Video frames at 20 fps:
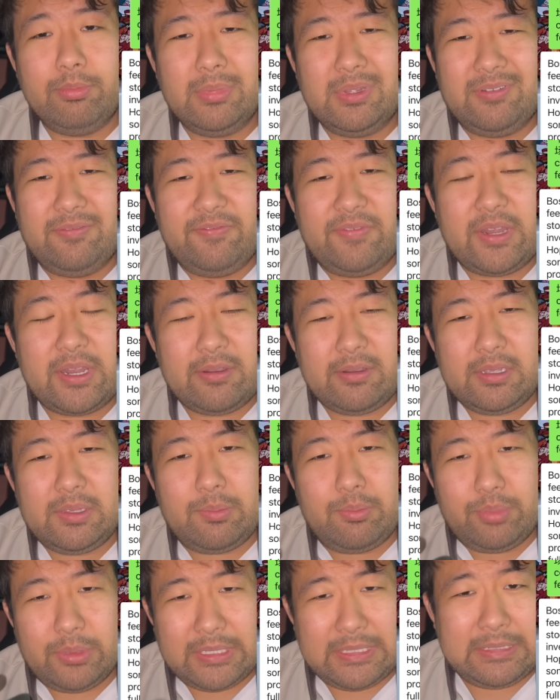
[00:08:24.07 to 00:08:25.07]
very
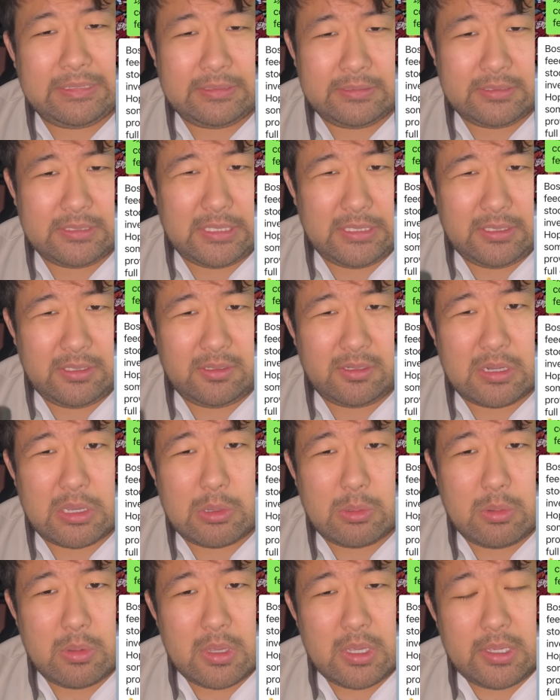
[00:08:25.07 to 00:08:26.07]
blatantly, you
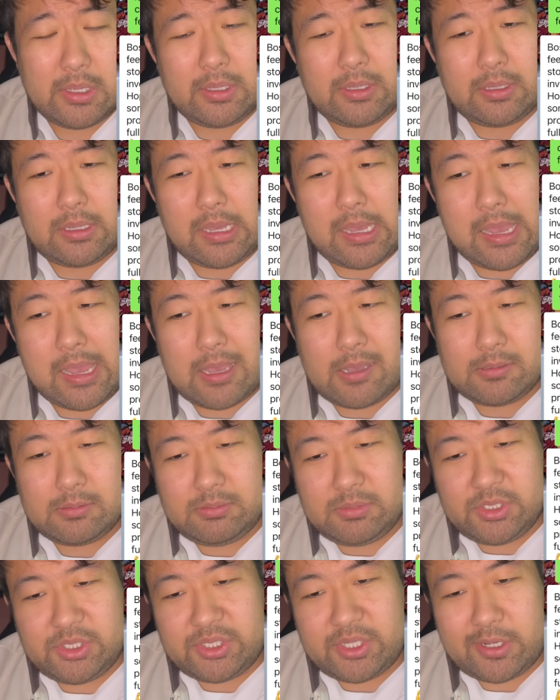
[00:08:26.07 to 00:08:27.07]
know, um,
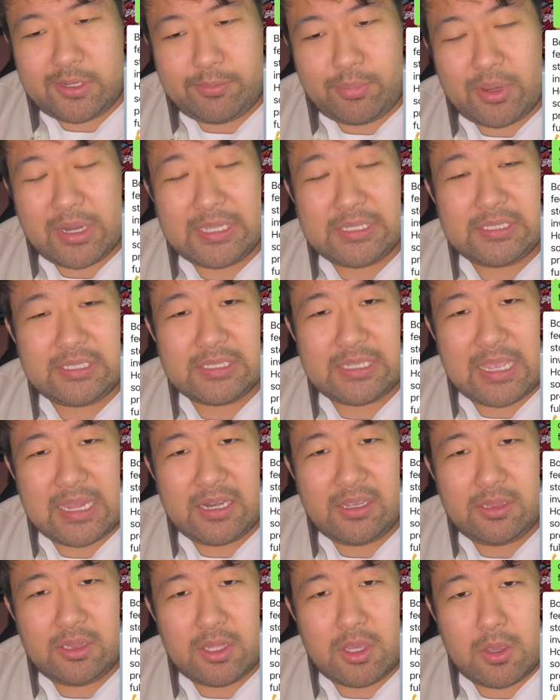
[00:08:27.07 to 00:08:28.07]
the share price is kind
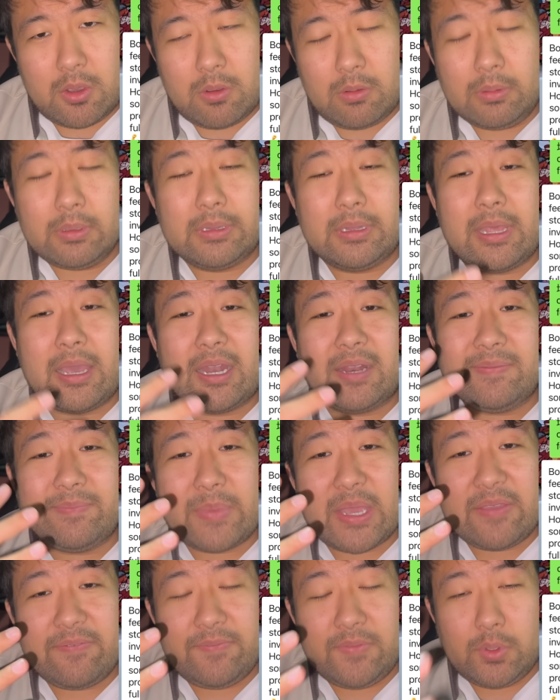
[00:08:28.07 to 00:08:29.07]
of low. A lot of
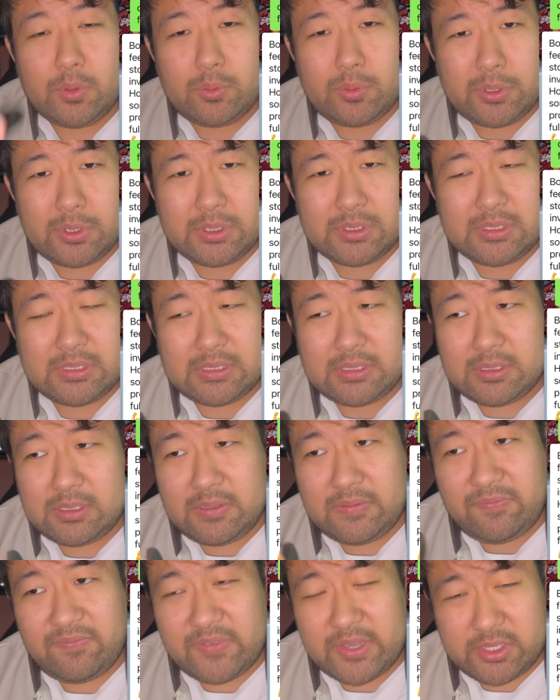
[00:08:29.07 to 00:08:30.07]
my viewers and the
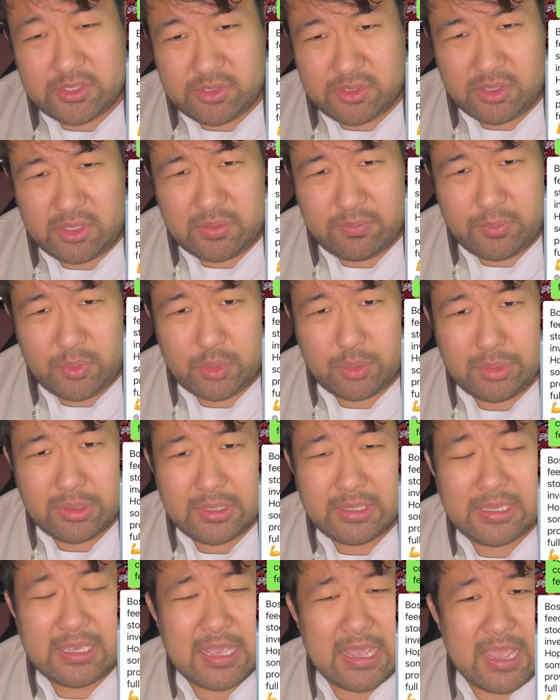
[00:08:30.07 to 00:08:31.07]
investor
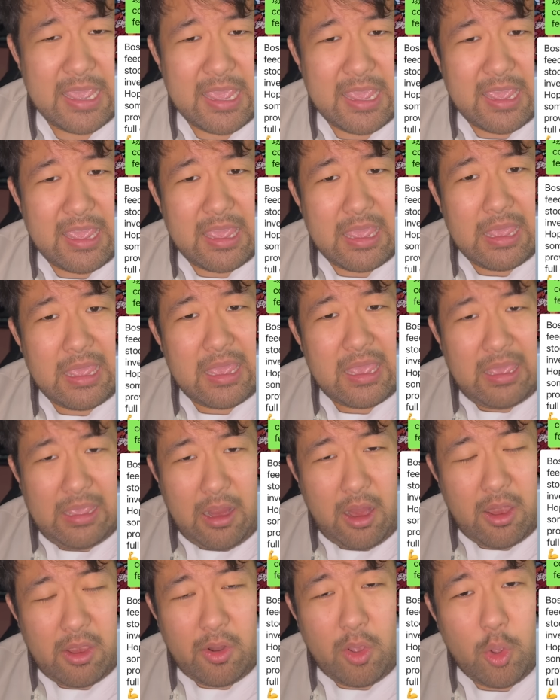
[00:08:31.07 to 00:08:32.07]
community
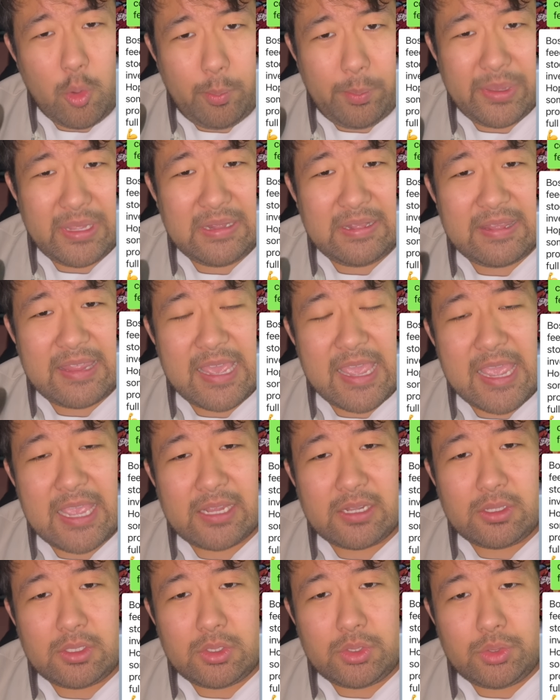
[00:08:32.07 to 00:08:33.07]
are hoping
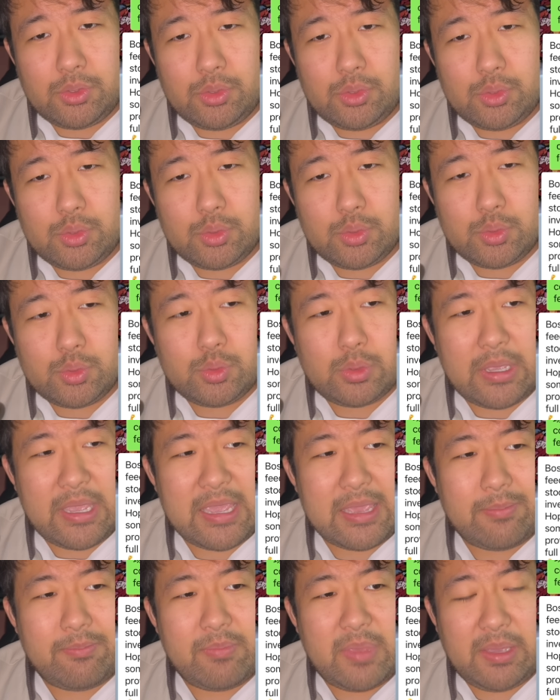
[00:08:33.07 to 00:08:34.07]
that you
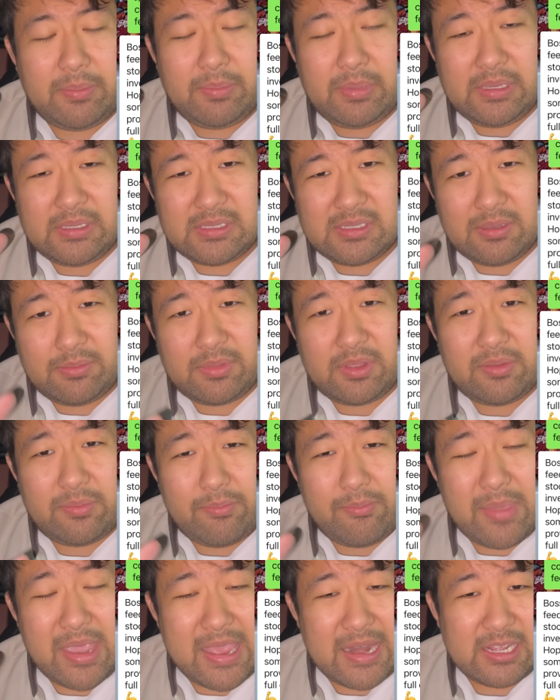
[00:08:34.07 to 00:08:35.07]
and maybe some of the
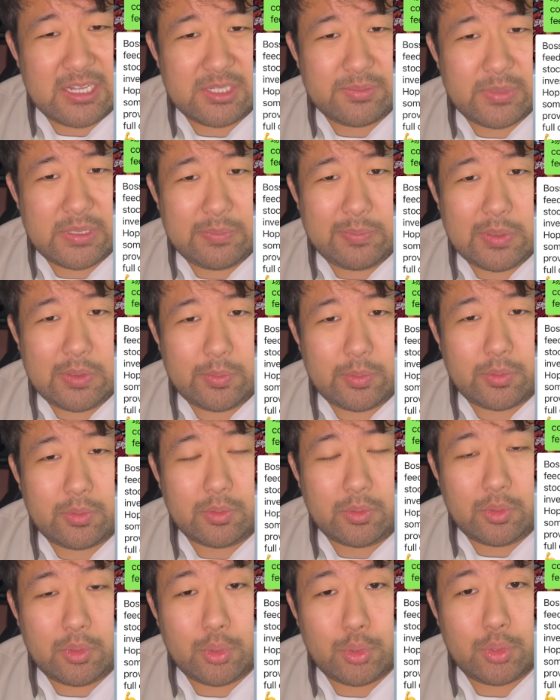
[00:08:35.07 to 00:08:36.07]
management people
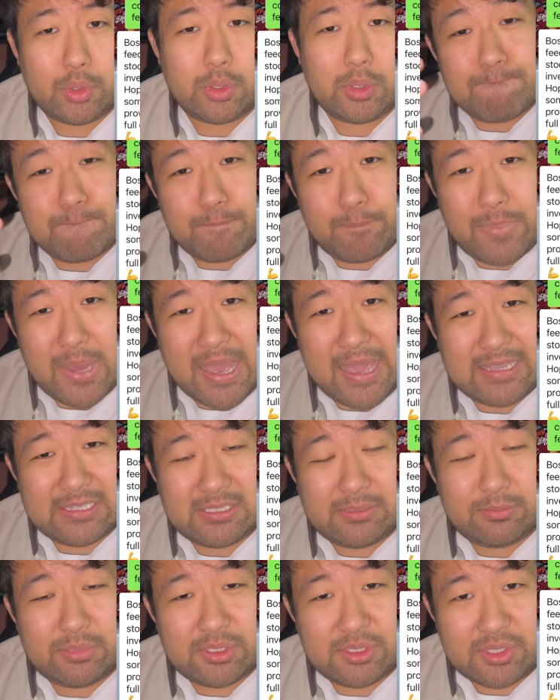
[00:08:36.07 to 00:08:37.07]
could buy
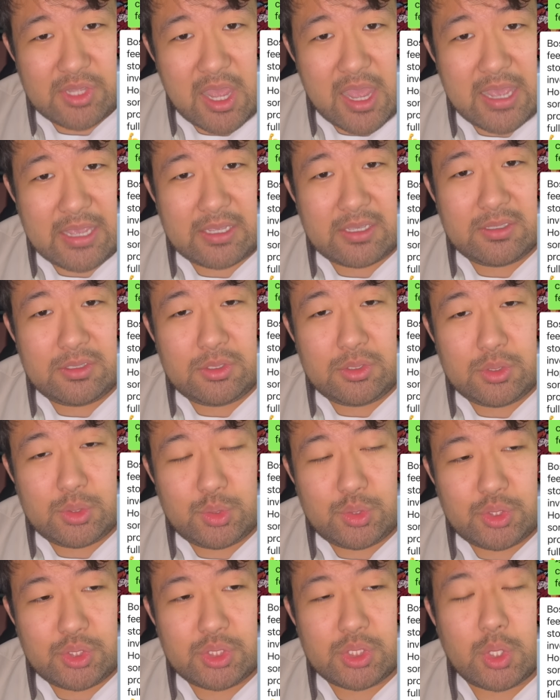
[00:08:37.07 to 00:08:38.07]
some stock to
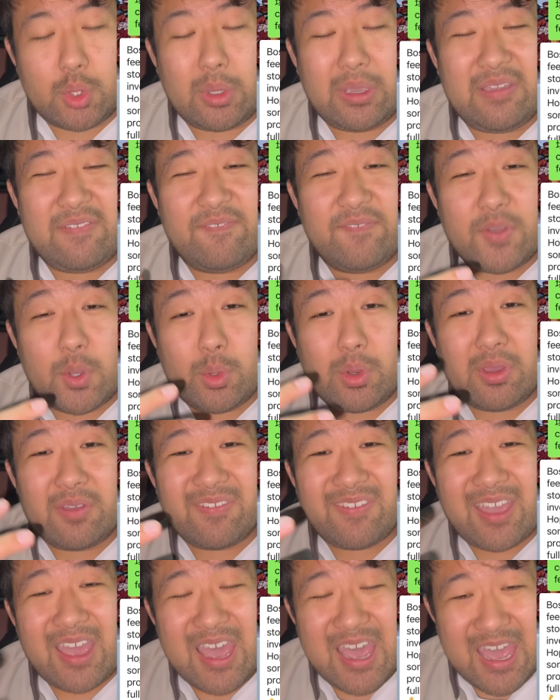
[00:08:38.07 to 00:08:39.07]
show a vote of
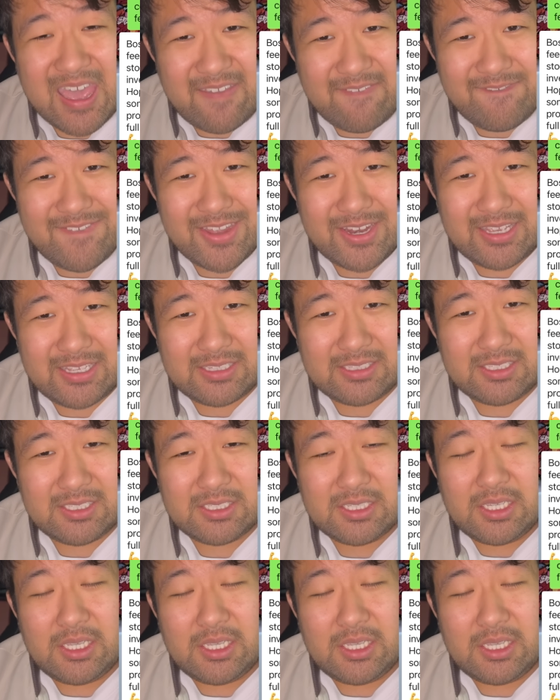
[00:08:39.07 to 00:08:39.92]
confidence